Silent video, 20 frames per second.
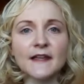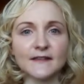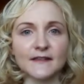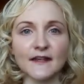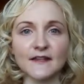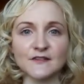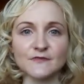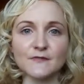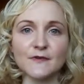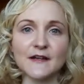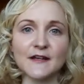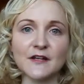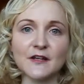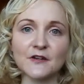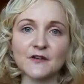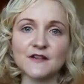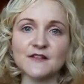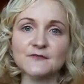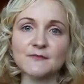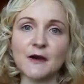That's really
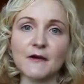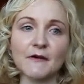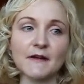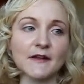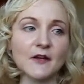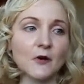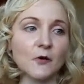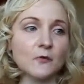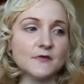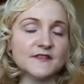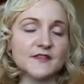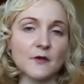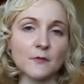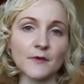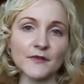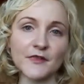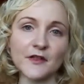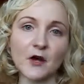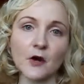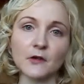good as well. And it also,
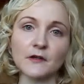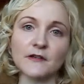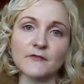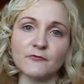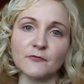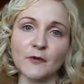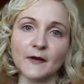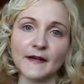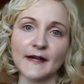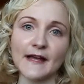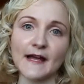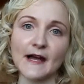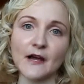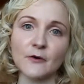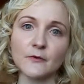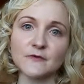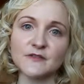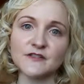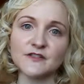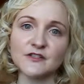with the olive one, it
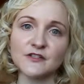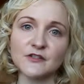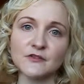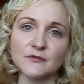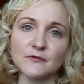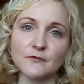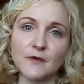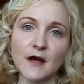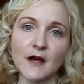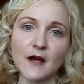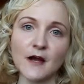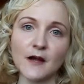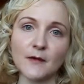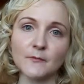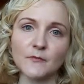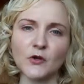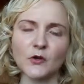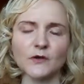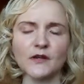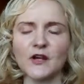helps to,
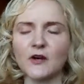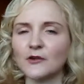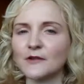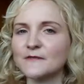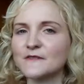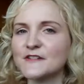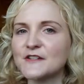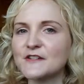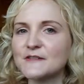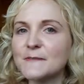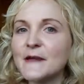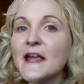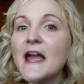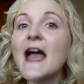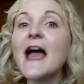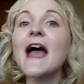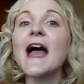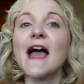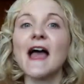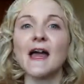not the olive, excuse me,
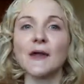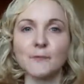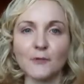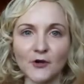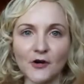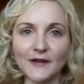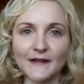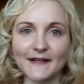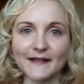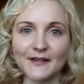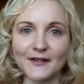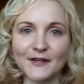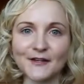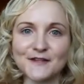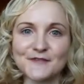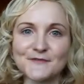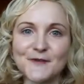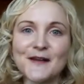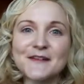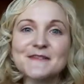apricot, get the
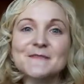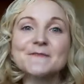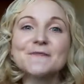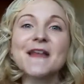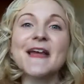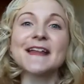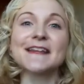colours right.